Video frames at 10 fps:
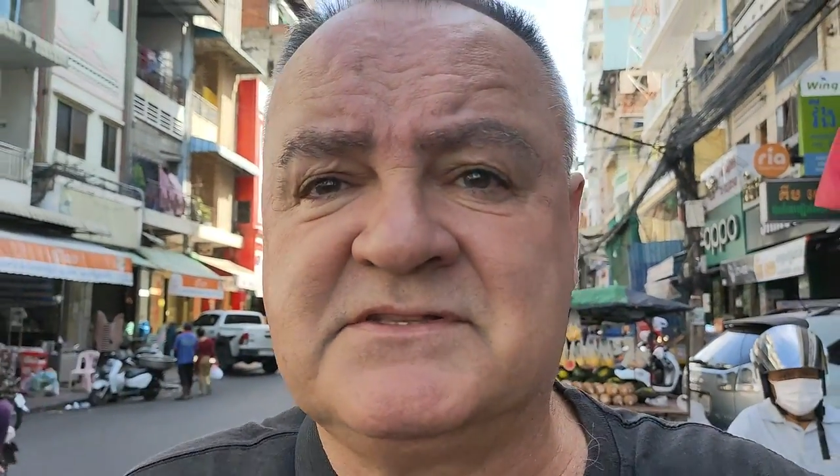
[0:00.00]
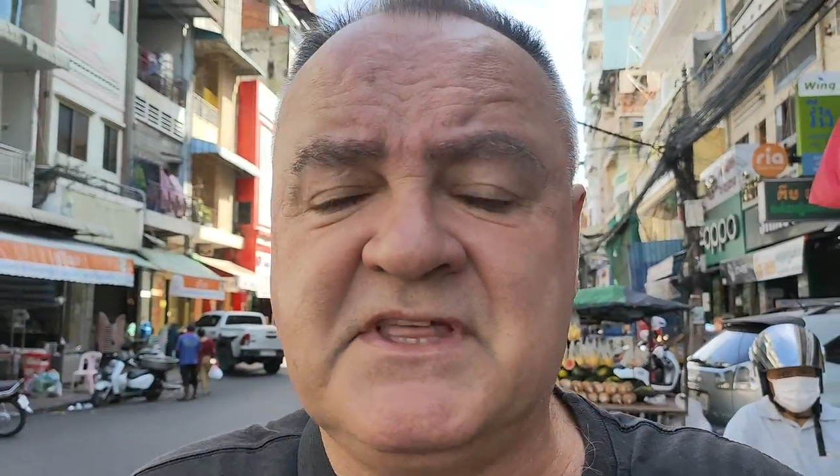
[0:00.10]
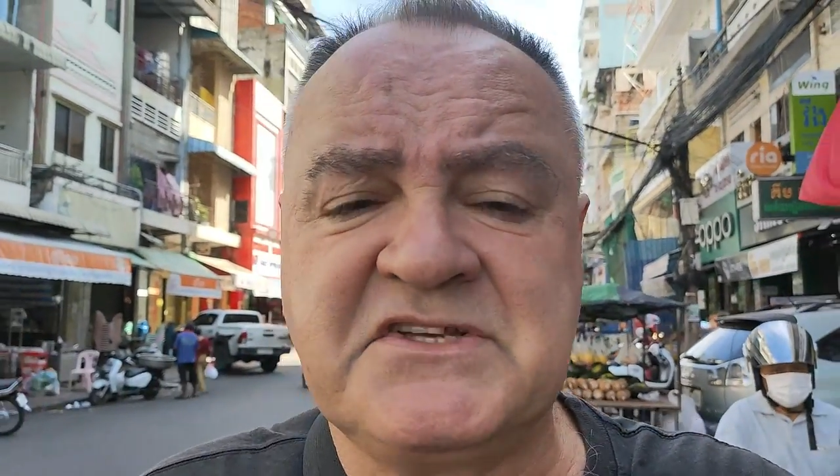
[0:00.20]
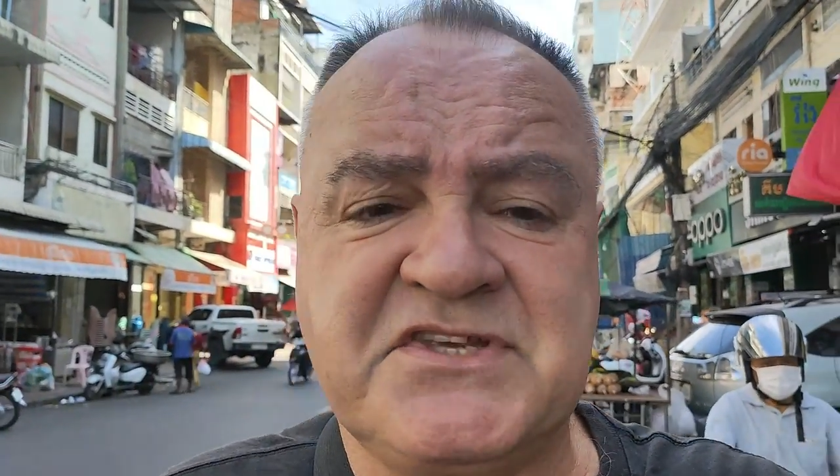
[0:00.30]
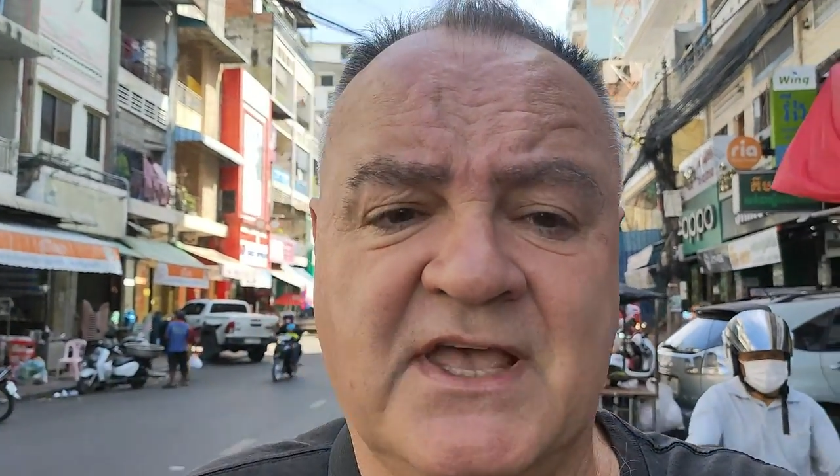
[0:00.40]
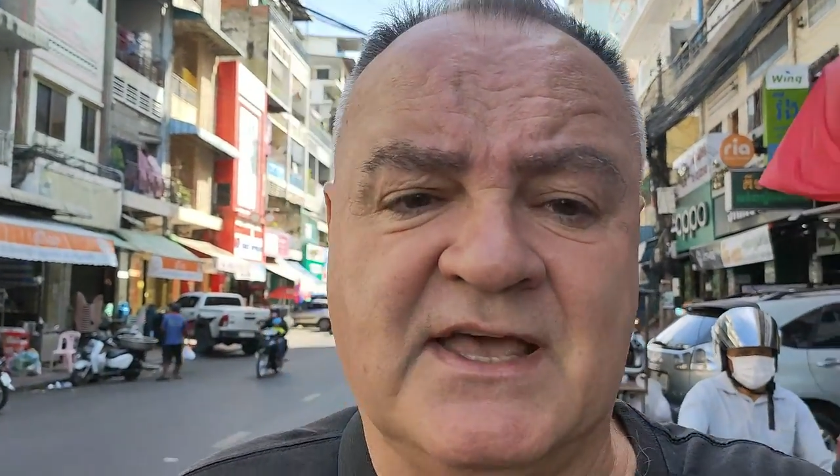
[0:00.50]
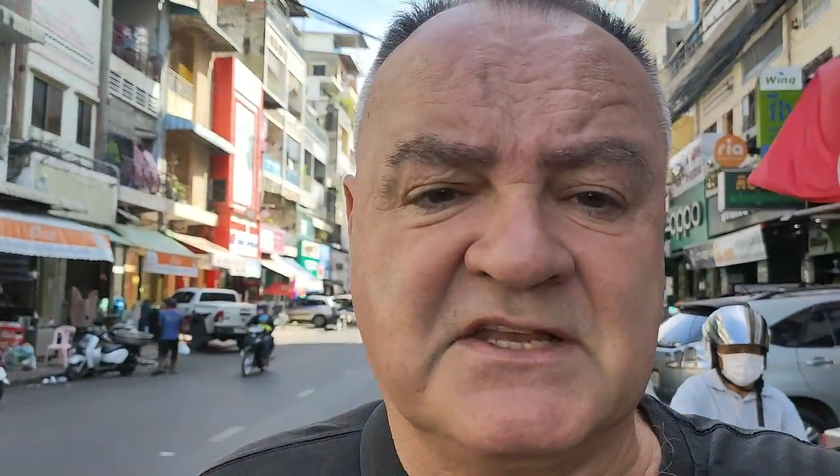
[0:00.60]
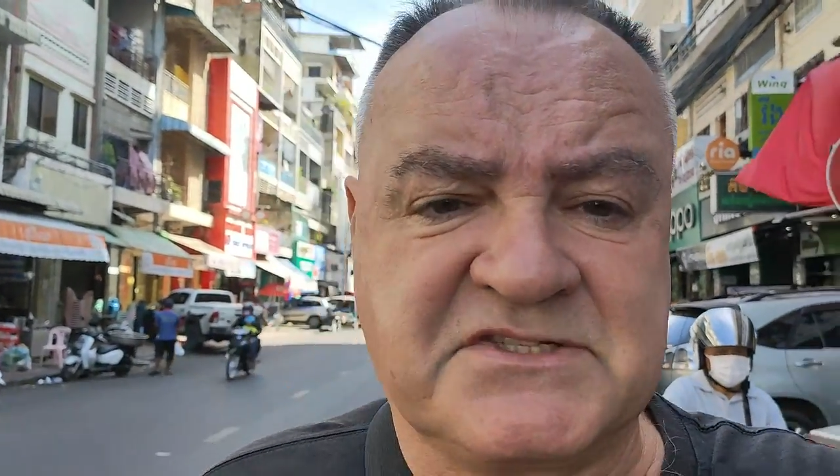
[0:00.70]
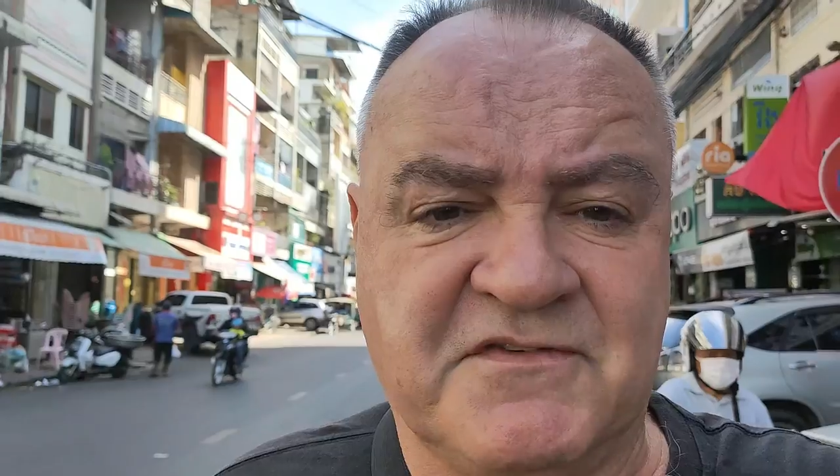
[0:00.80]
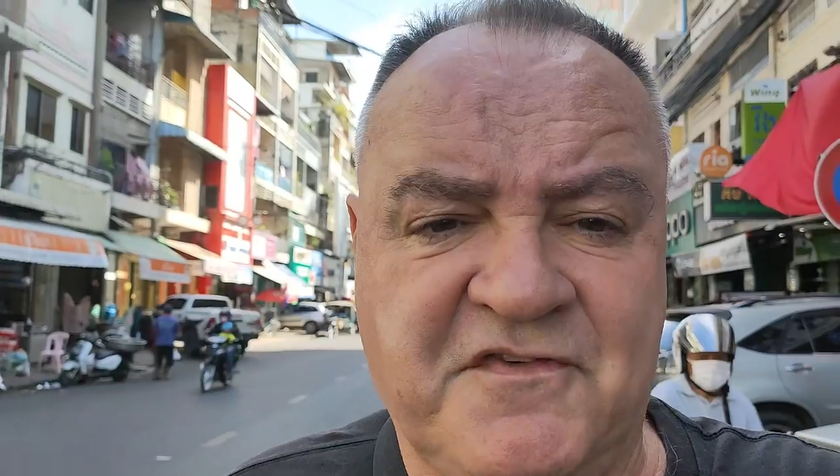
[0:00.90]
this here
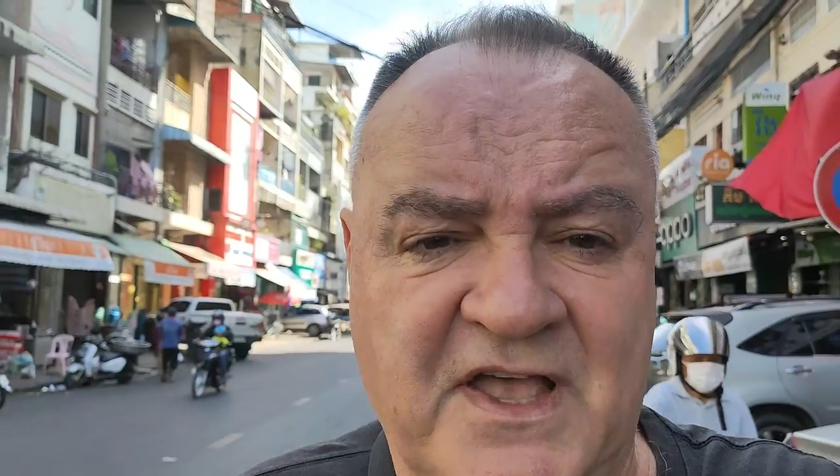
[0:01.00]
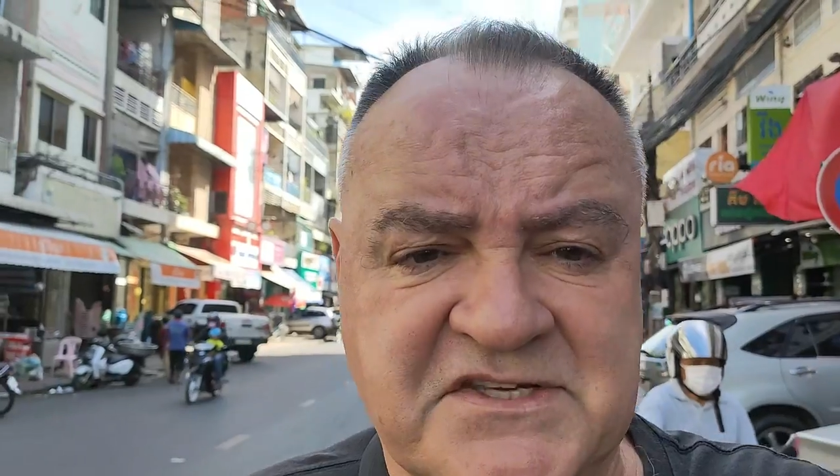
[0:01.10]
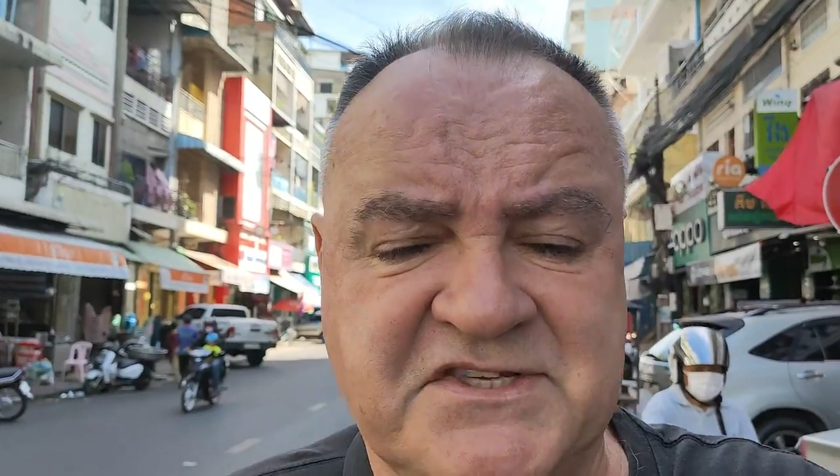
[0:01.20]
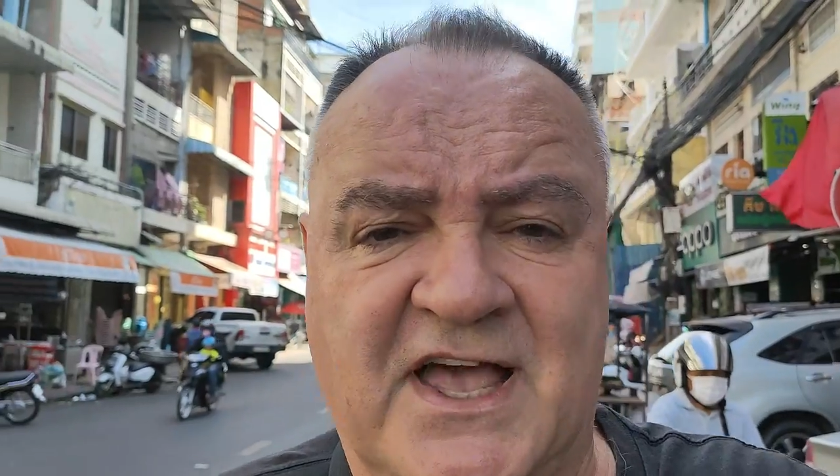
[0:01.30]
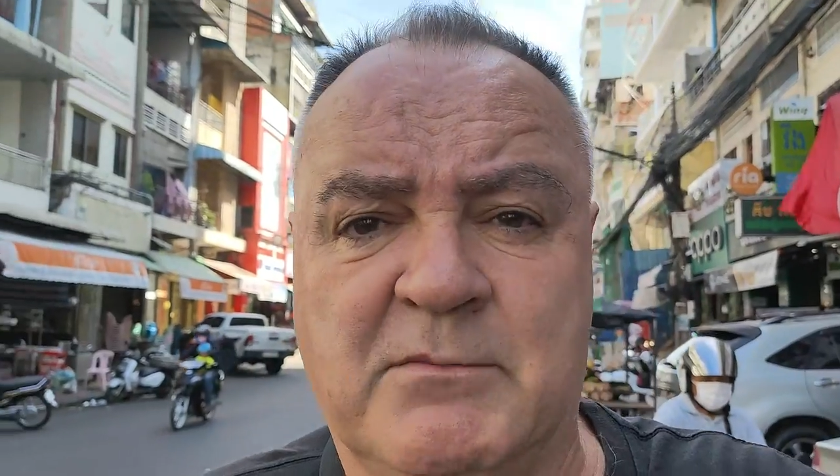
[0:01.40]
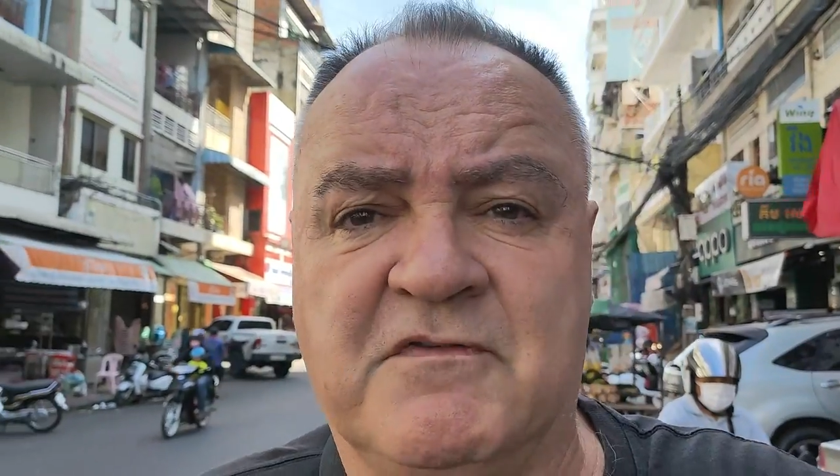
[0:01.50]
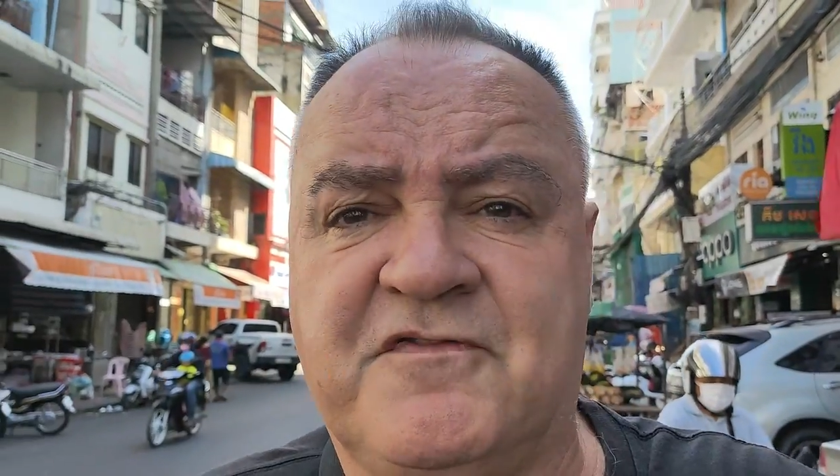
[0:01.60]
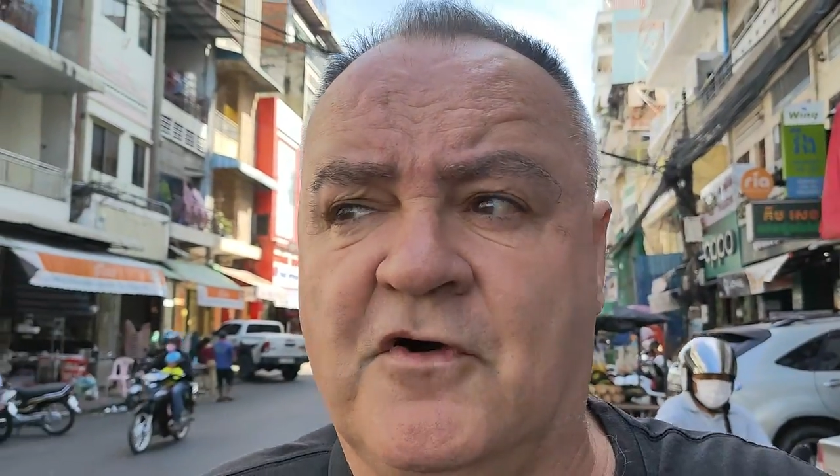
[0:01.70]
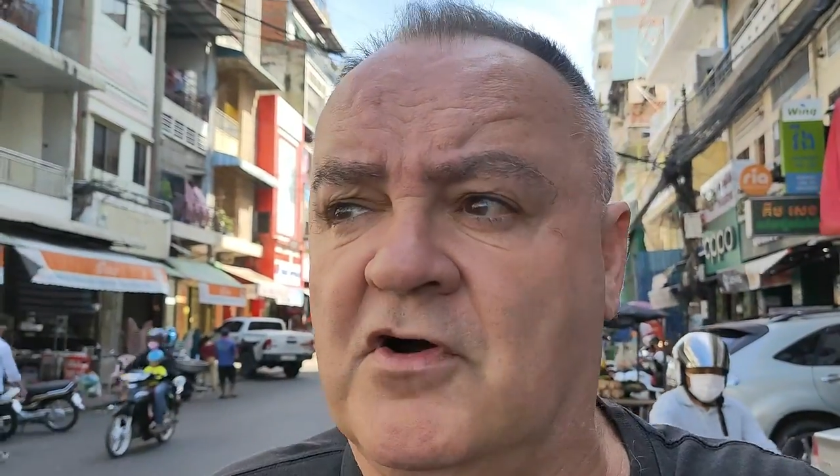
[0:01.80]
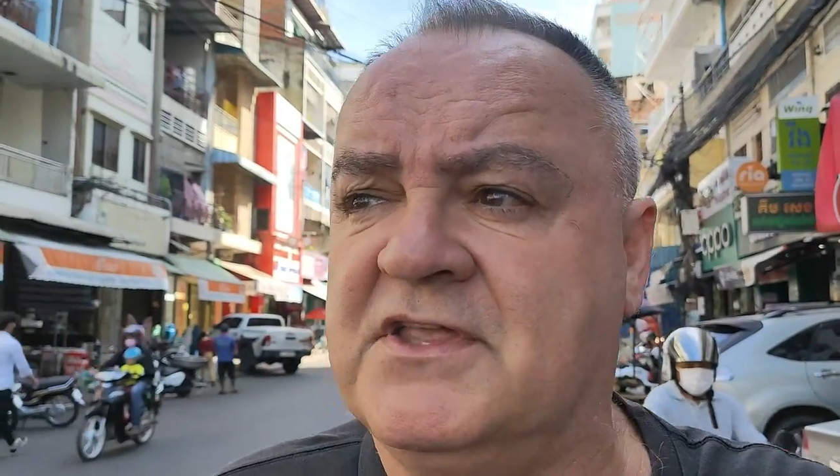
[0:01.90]
is the first time in
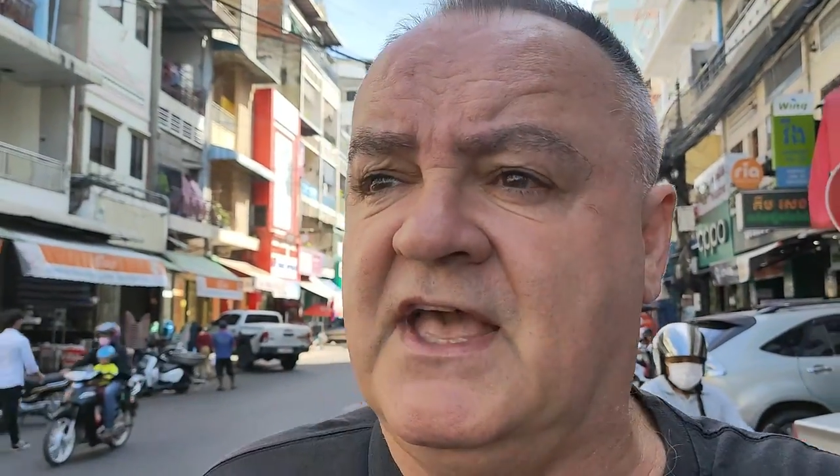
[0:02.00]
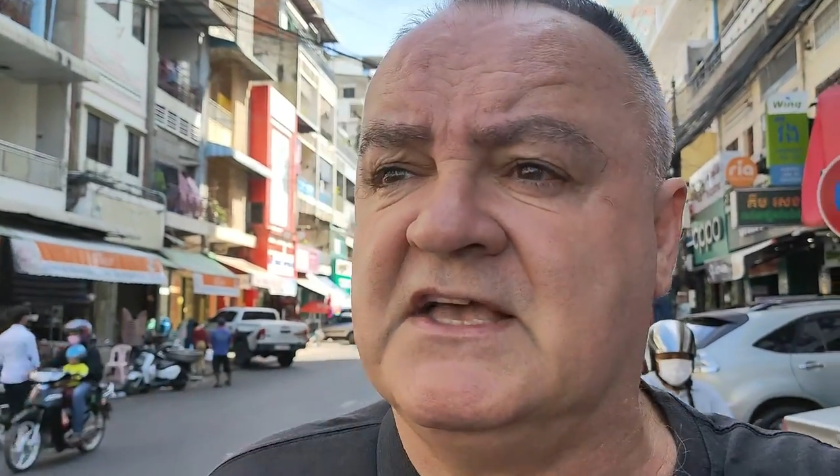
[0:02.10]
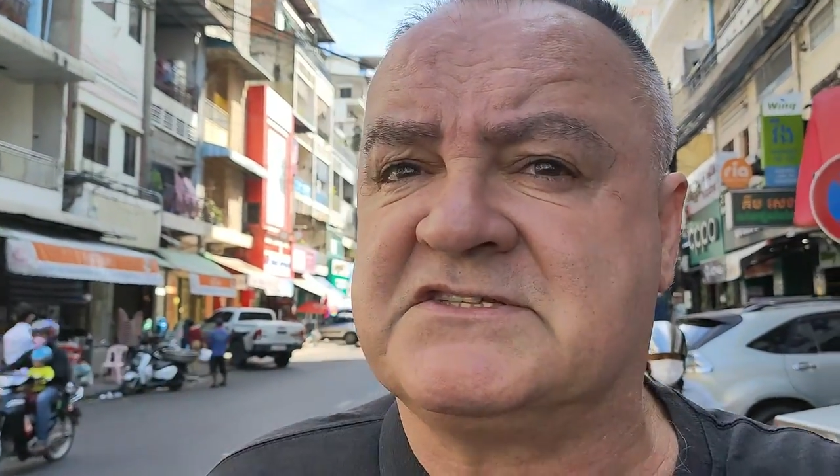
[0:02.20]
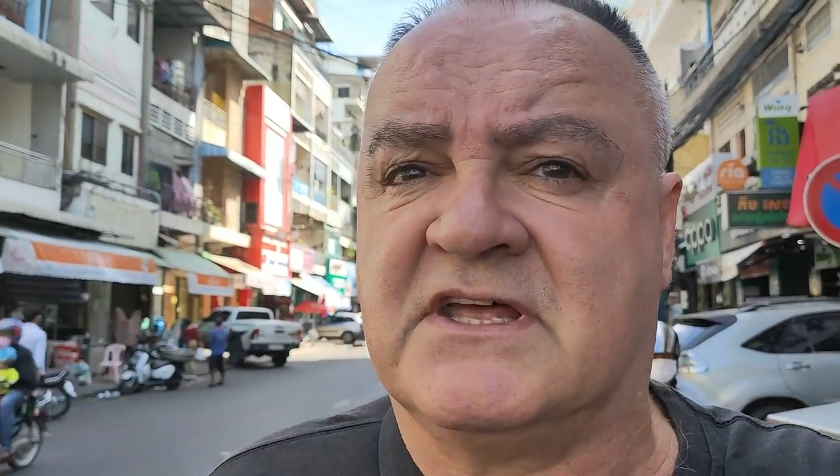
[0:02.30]
4 years